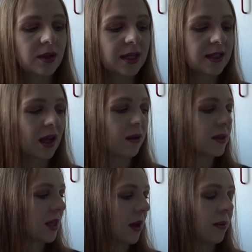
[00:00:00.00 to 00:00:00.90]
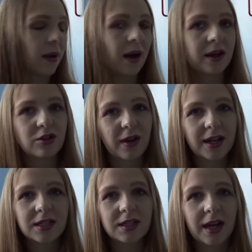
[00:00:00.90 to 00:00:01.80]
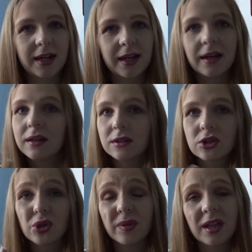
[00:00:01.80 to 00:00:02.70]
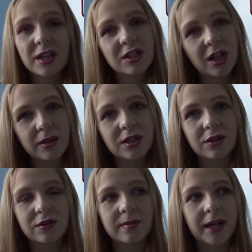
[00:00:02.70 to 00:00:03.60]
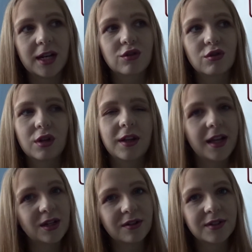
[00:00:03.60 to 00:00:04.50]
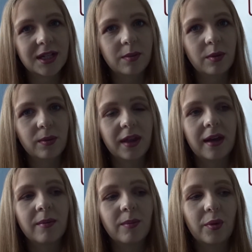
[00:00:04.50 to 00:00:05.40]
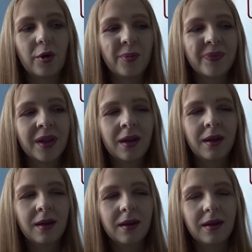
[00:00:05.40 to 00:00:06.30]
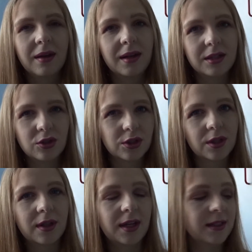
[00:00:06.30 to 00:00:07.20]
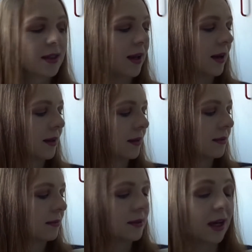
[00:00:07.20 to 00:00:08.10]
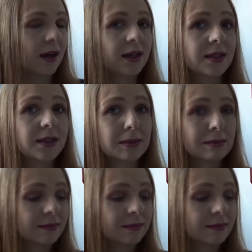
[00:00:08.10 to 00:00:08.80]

years ago, so I try to dye it something that's close enough to my natural colour that I don't have to keep up with it, but just so that it's like nice.